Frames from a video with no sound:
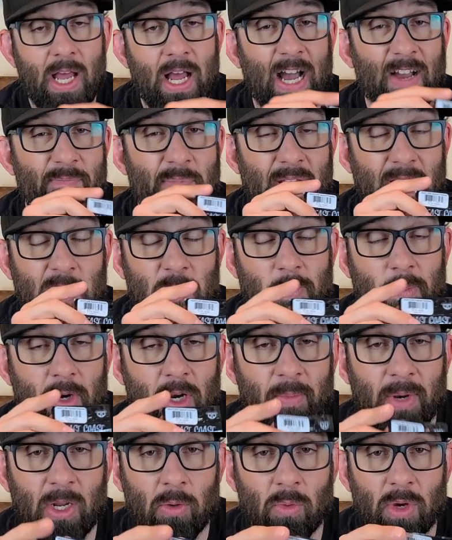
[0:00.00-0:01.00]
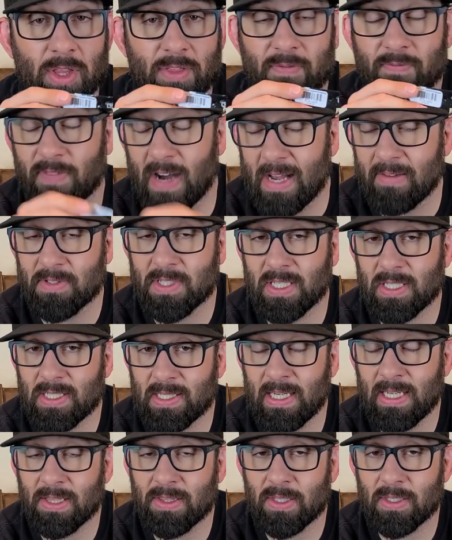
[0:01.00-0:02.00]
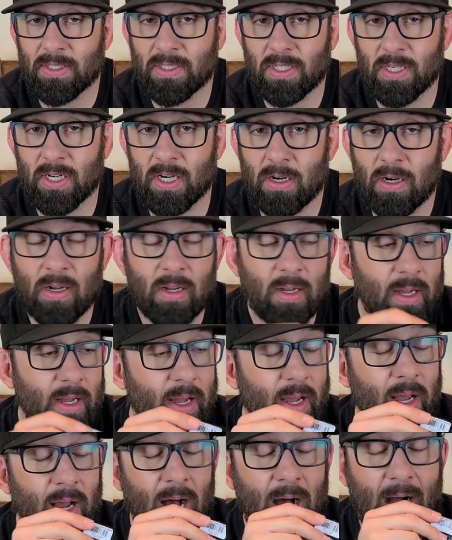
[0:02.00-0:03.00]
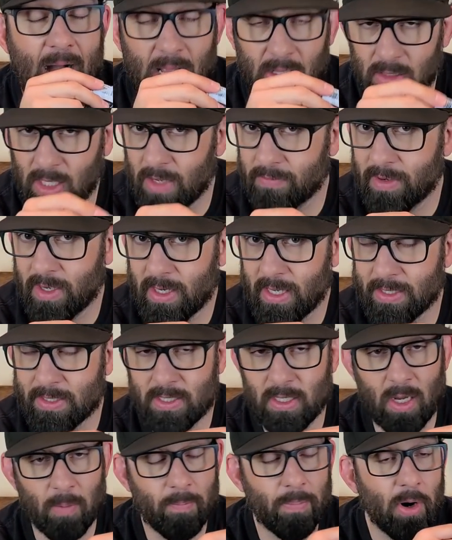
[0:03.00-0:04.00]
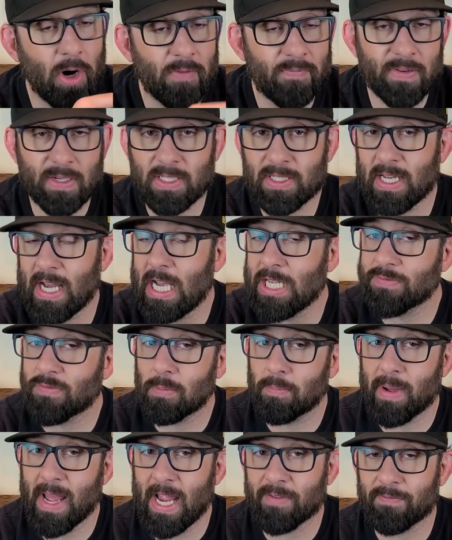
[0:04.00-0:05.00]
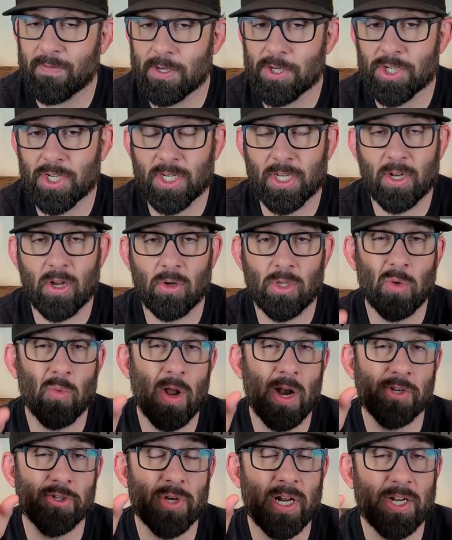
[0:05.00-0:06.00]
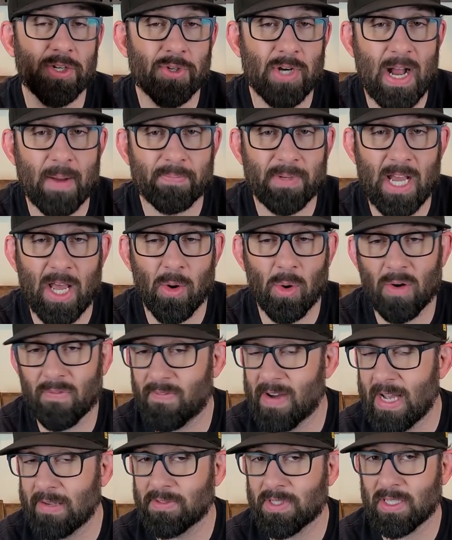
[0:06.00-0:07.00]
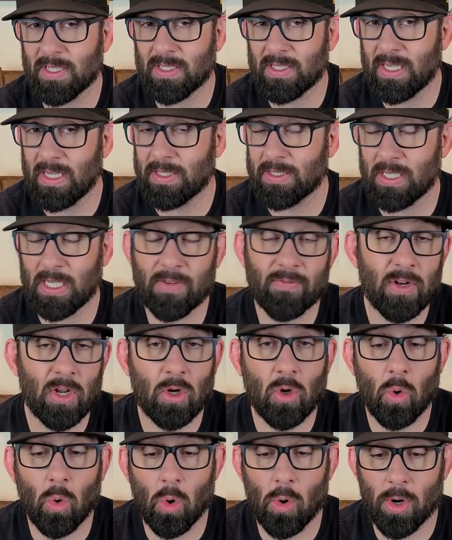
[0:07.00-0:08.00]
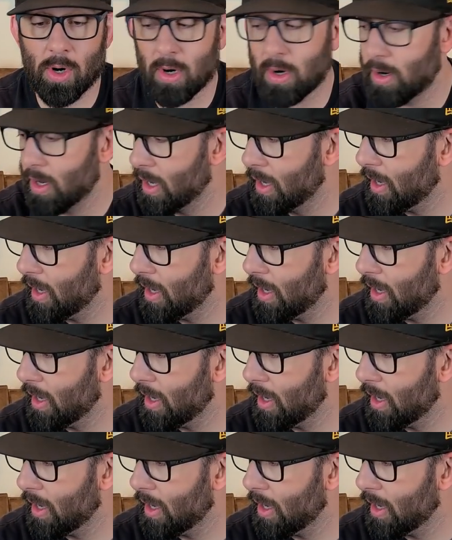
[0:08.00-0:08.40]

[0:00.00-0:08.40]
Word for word: I've been experimenting with 5 16th this year. I love it. It's a perfect size for bank fishing. You know, you want to try to drop down to a 5 16th, even a quarter.